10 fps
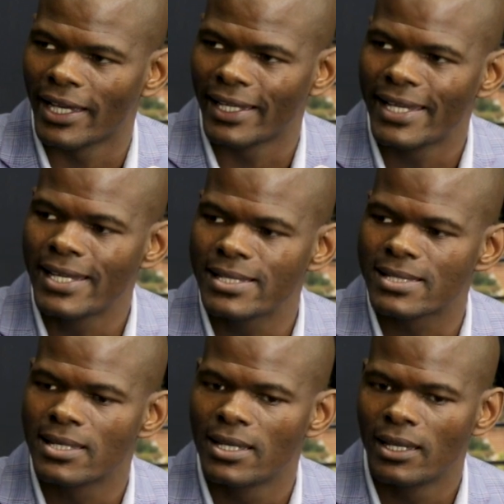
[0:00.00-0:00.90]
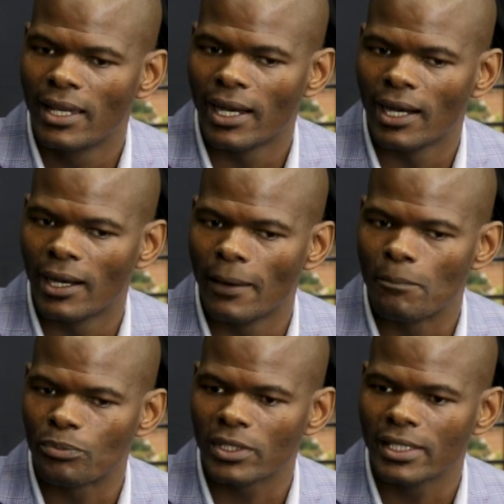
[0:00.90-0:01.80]
And he's
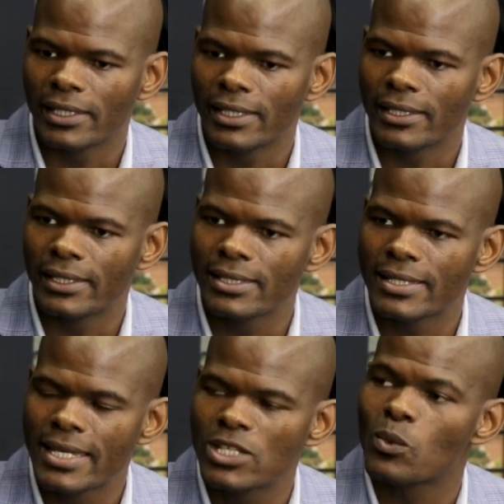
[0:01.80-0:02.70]
he